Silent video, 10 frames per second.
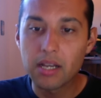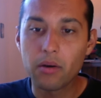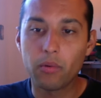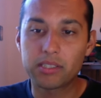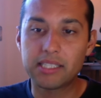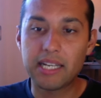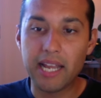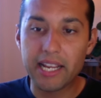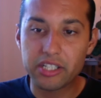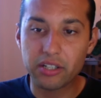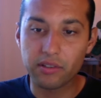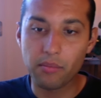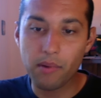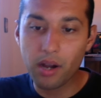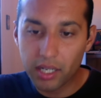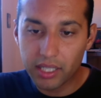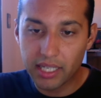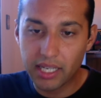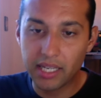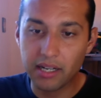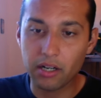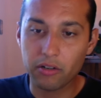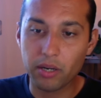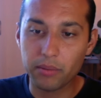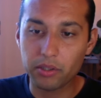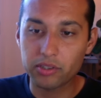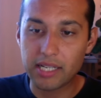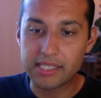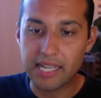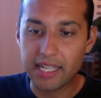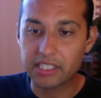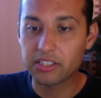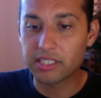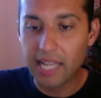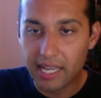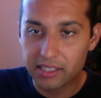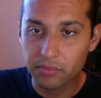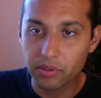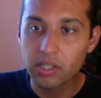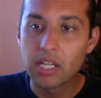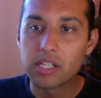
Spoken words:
What's the nature of the market? Are crypto transactions taxable?